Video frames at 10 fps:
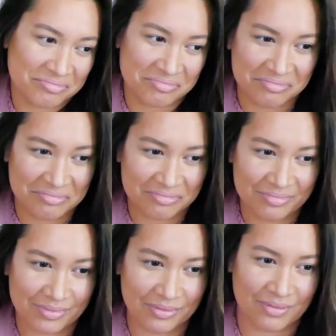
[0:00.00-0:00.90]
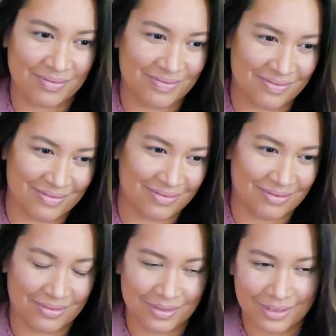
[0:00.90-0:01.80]

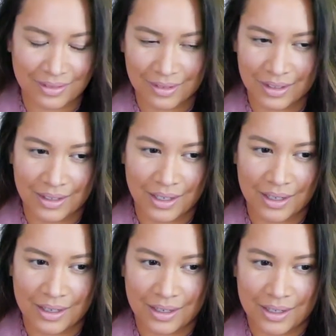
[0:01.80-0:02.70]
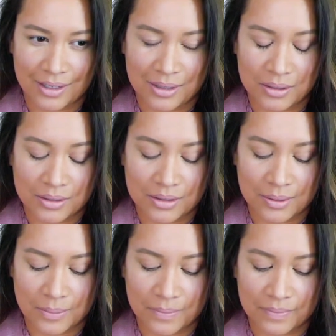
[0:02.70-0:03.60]

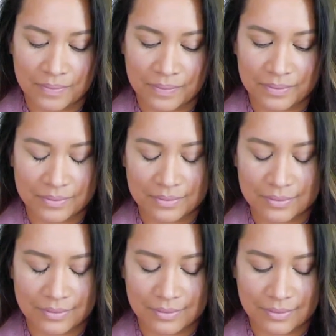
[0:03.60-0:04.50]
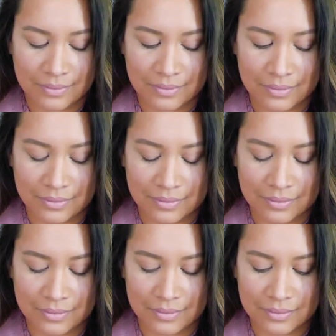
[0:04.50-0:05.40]

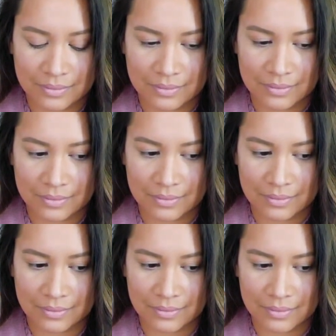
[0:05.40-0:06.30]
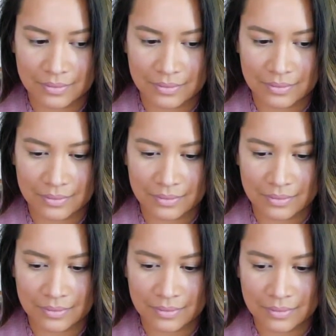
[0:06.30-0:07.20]

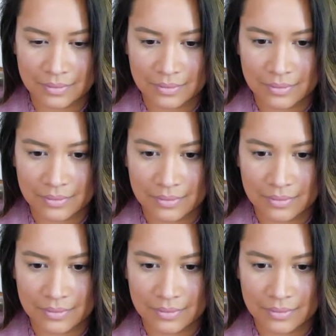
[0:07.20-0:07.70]
Nothing is said.